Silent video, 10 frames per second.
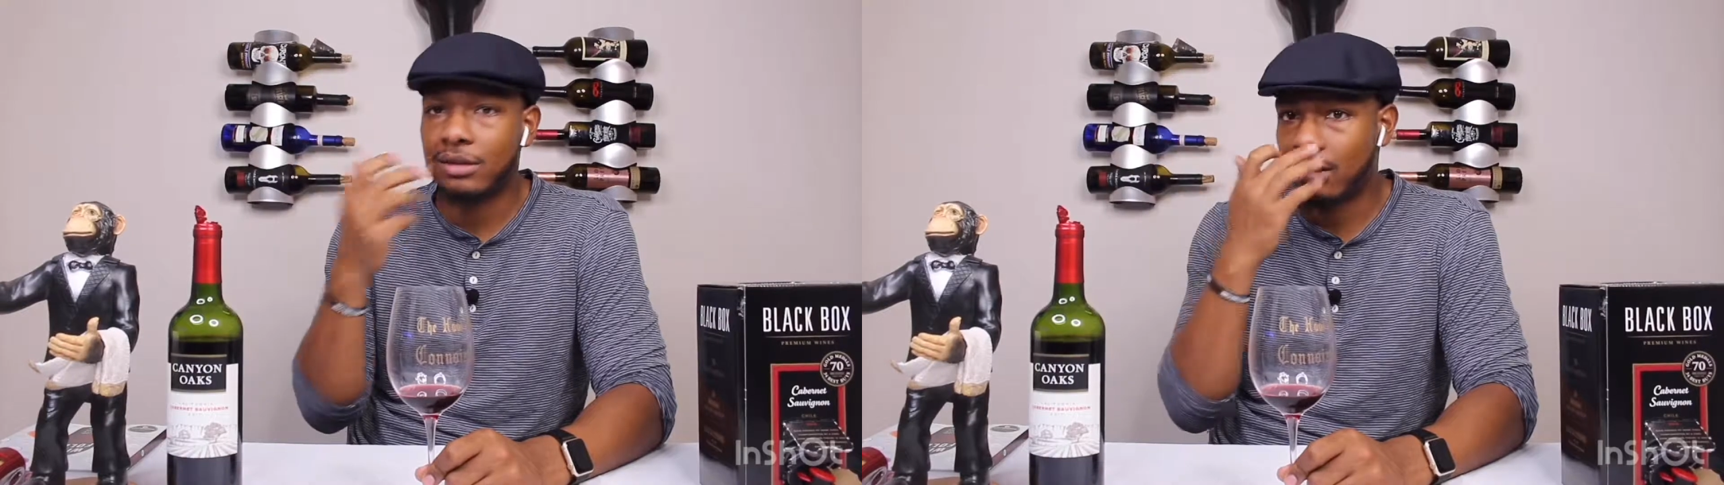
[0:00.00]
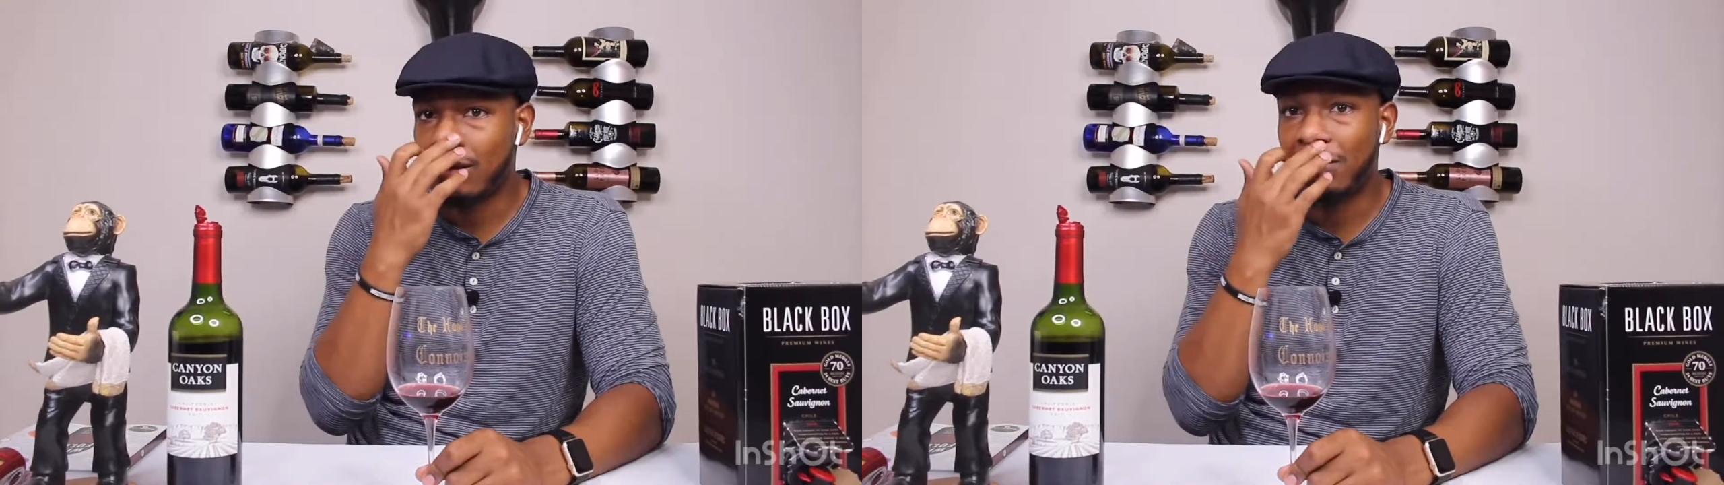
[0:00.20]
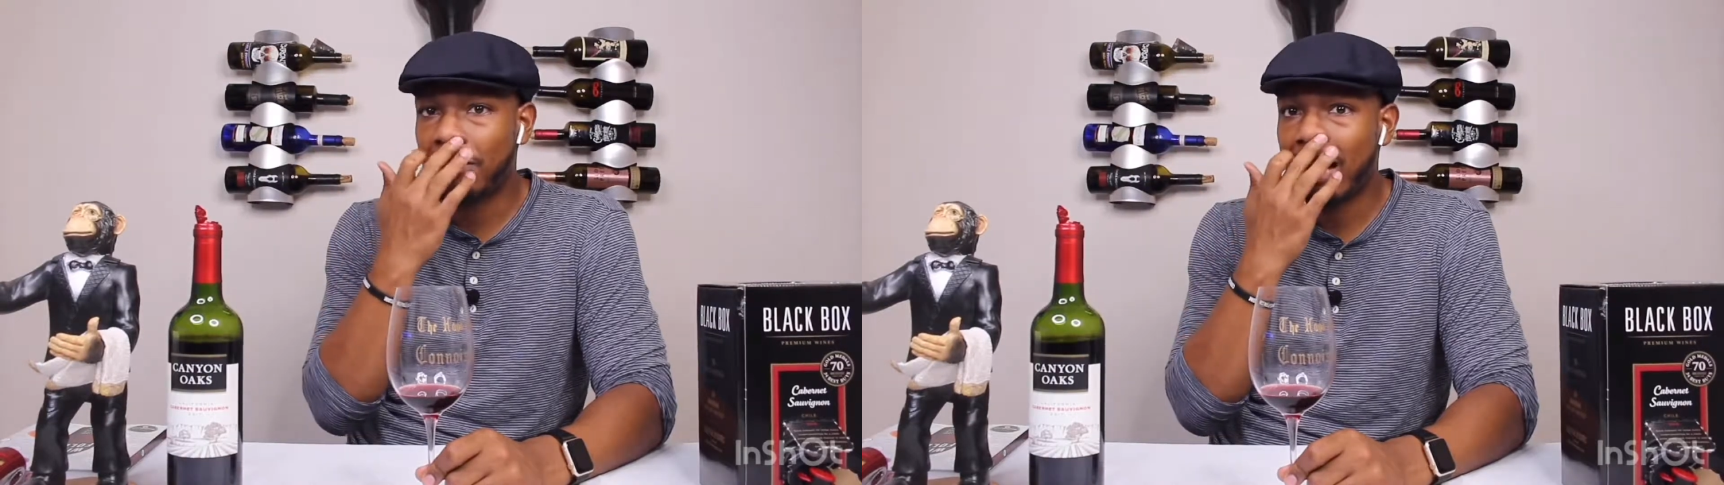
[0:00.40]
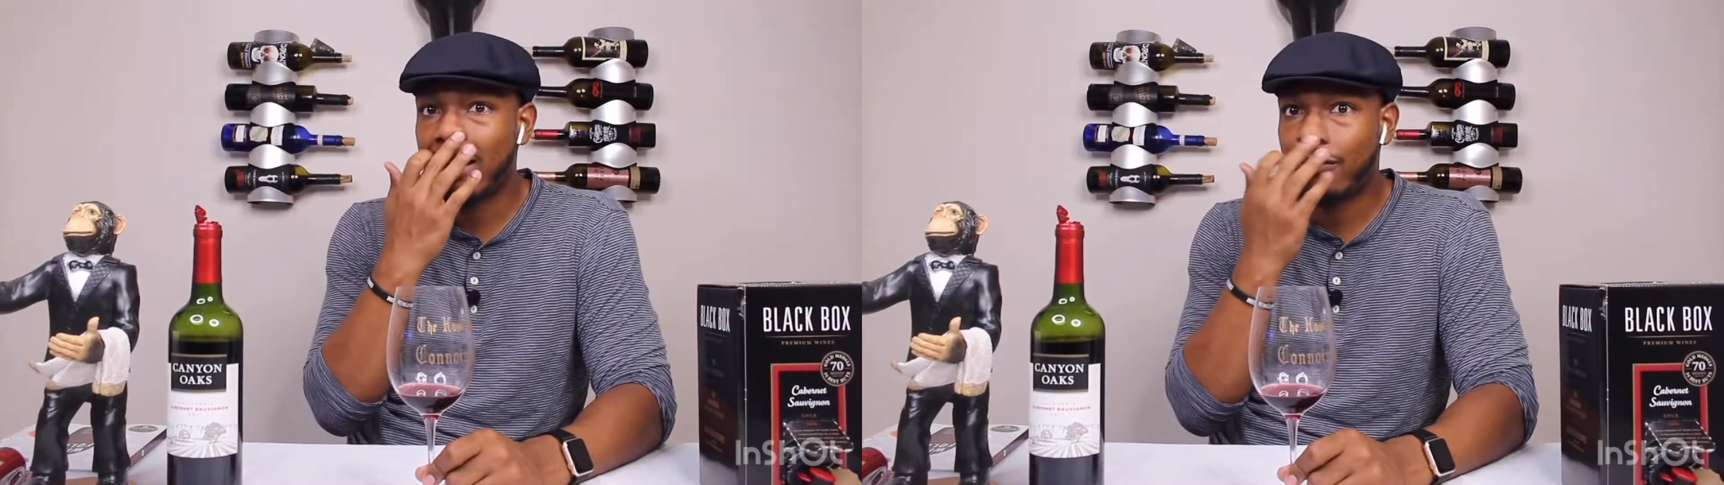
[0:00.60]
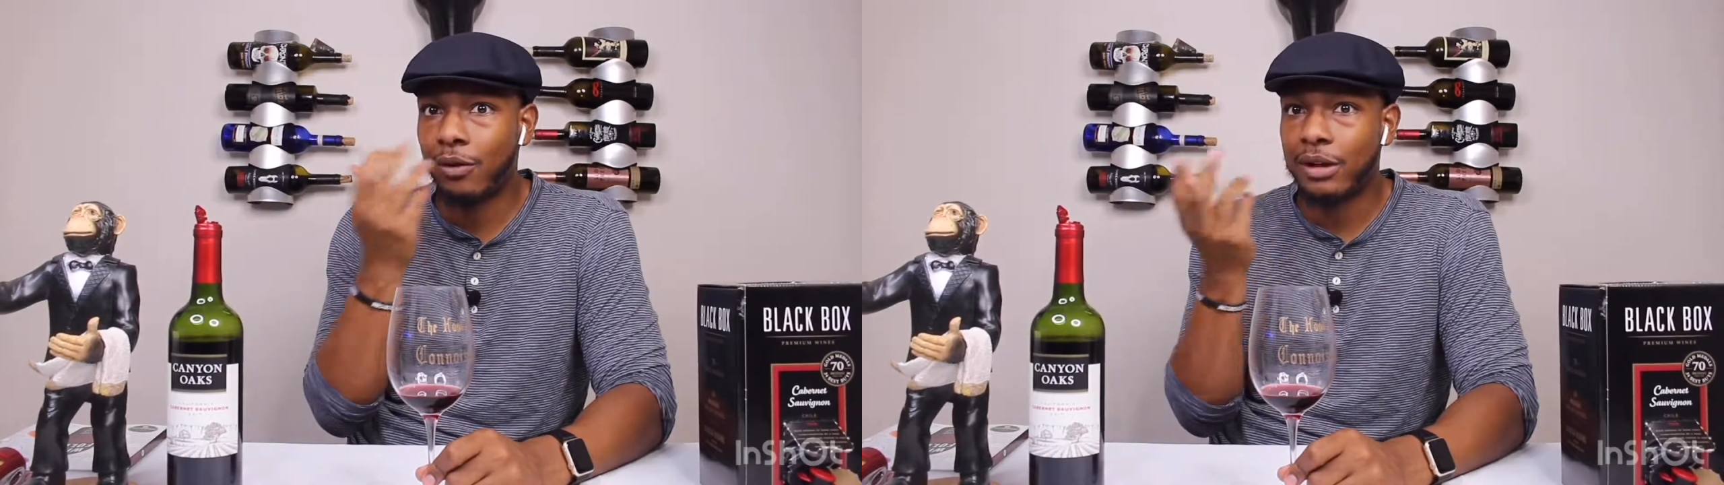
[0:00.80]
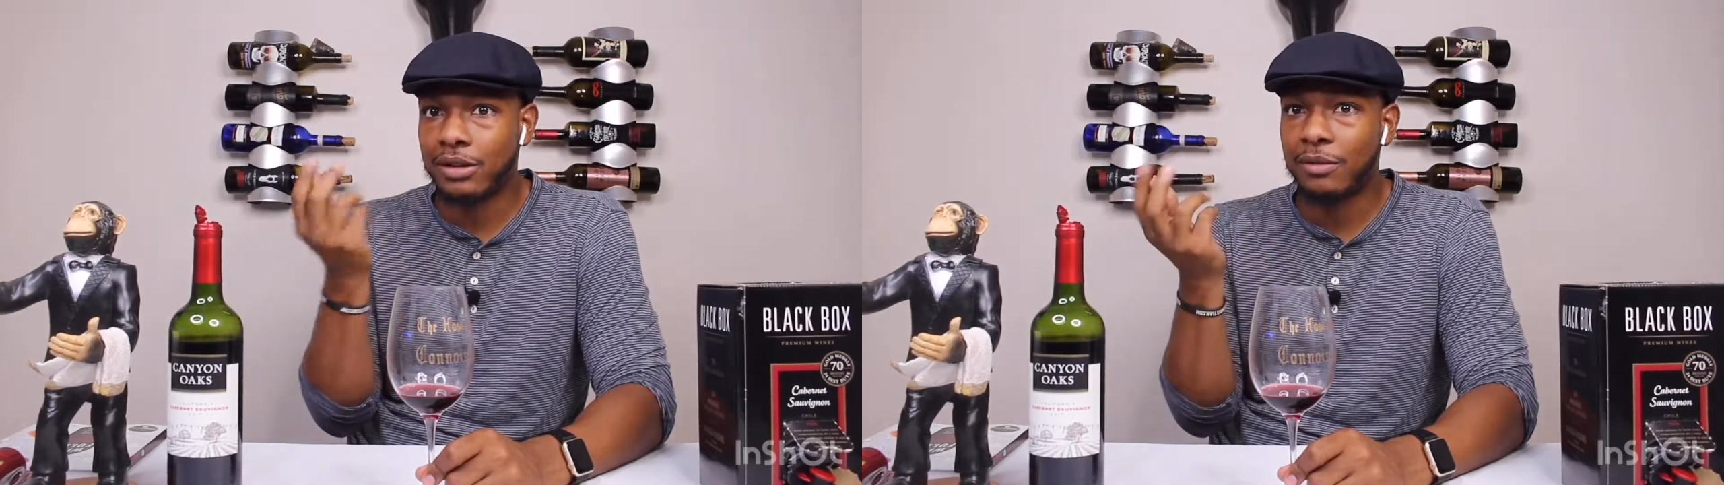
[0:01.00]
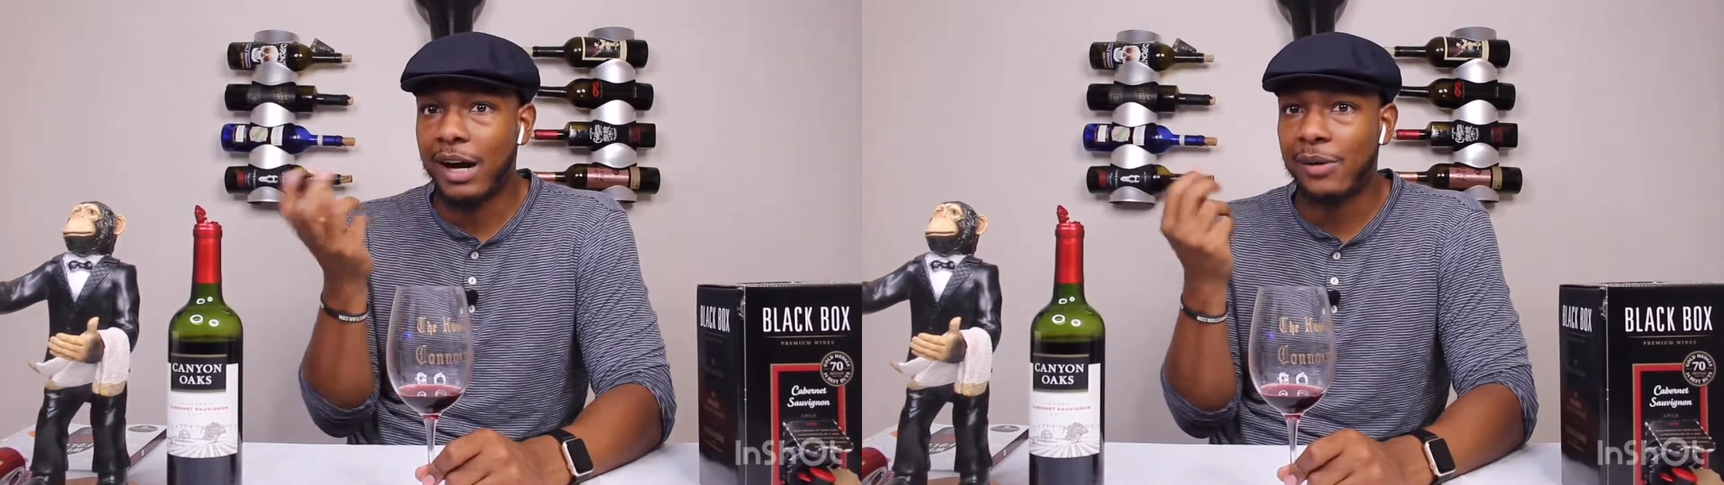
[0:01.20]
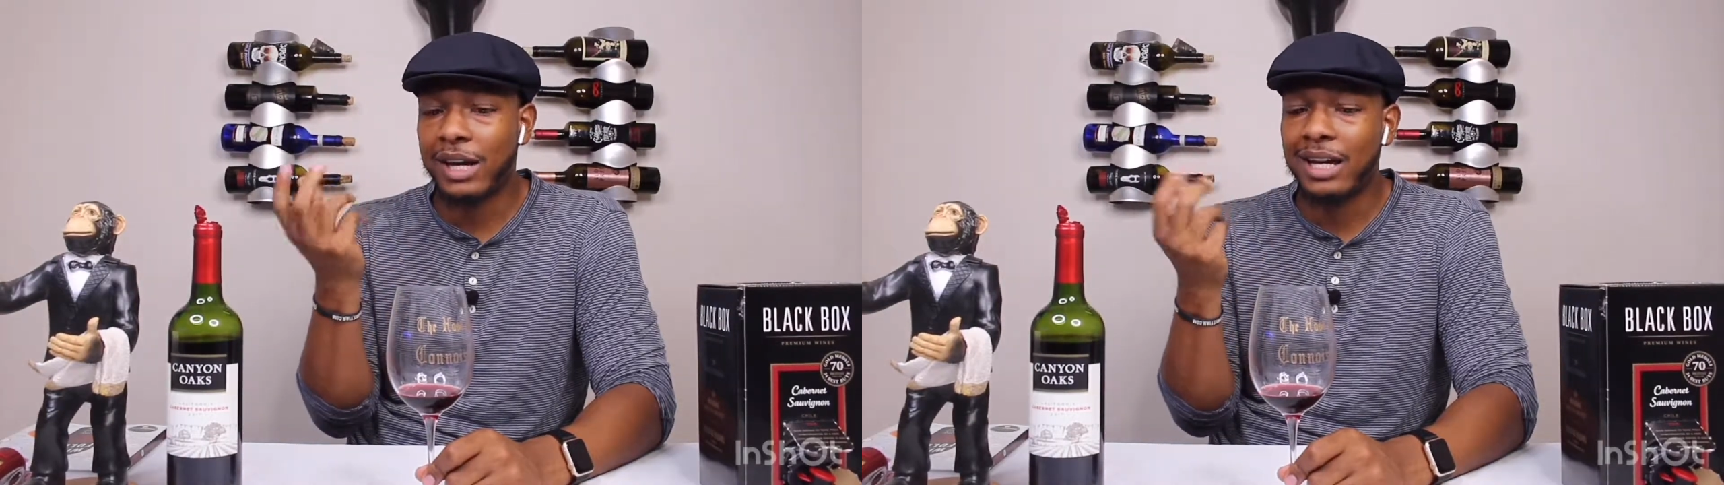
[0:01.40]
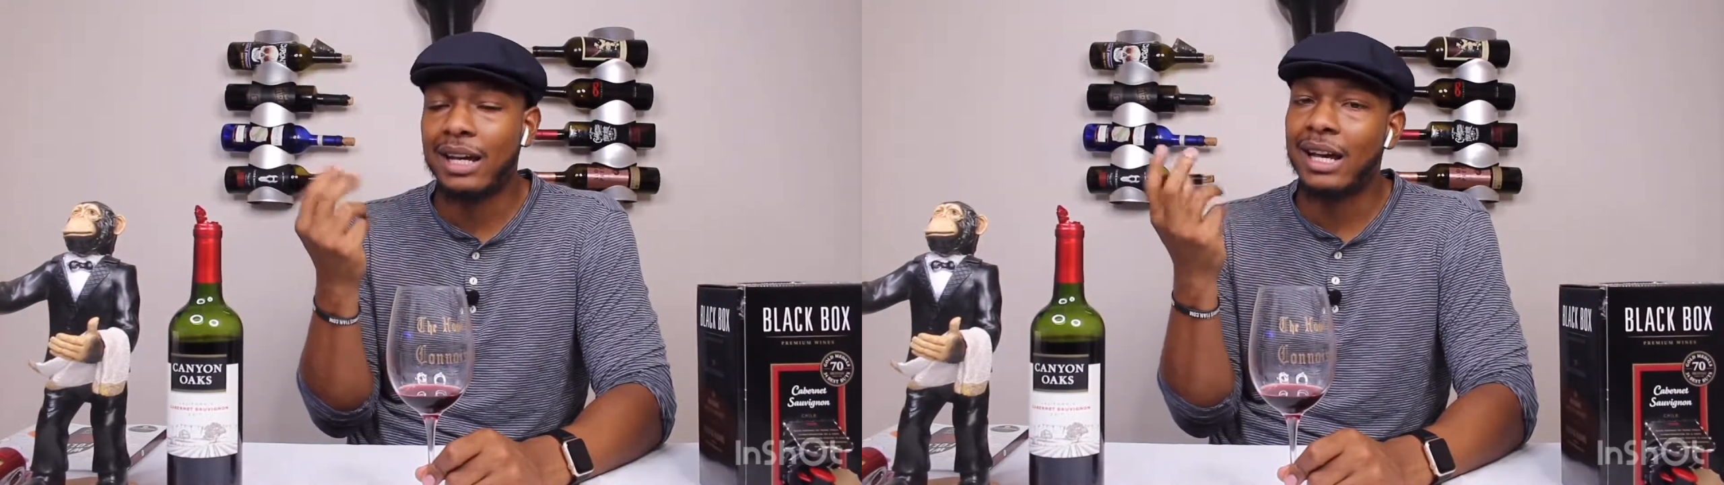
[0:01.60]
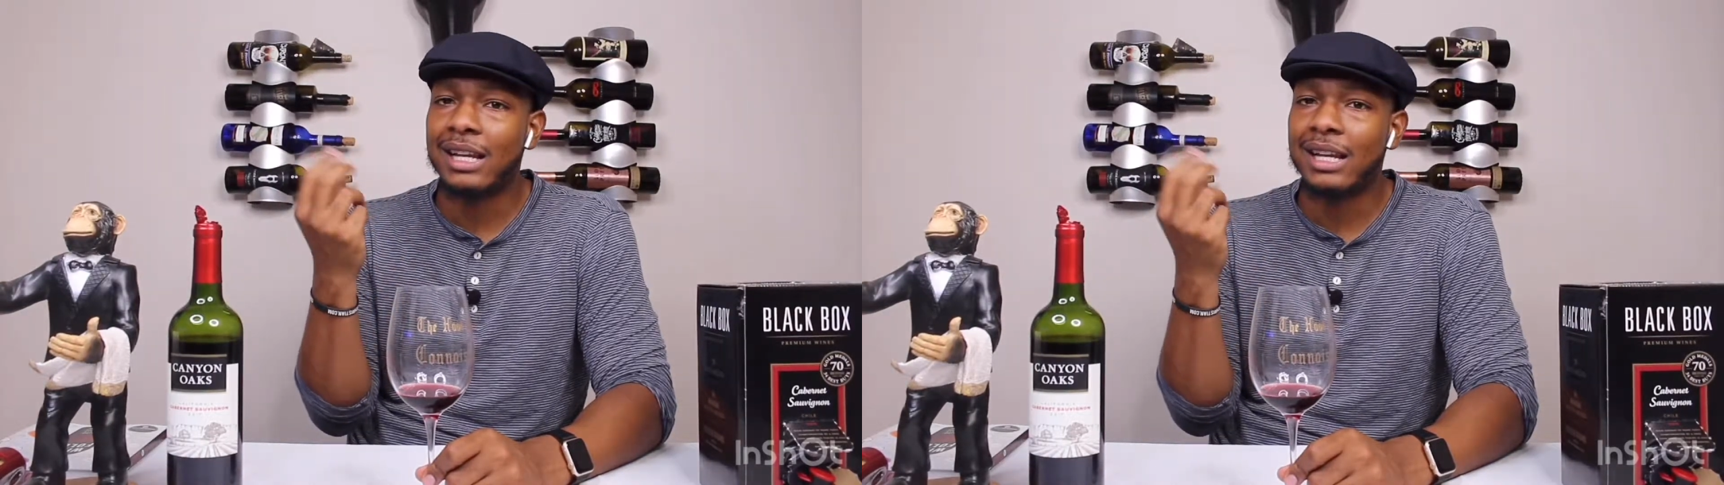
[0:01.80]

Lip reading: you didn't pay for it, so you might as well eat it.